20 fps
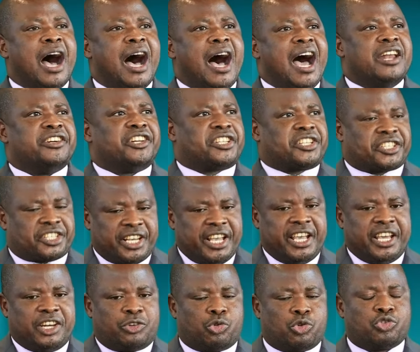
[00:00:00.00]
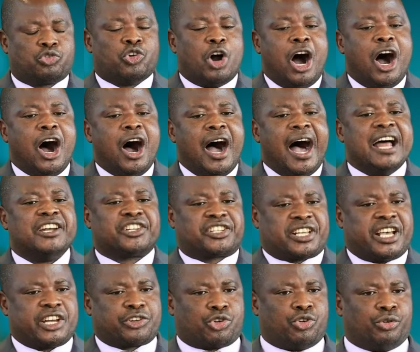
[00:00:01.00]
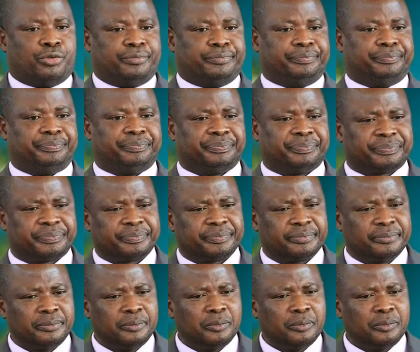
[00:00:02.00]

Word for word: uh, and it. would go and settle.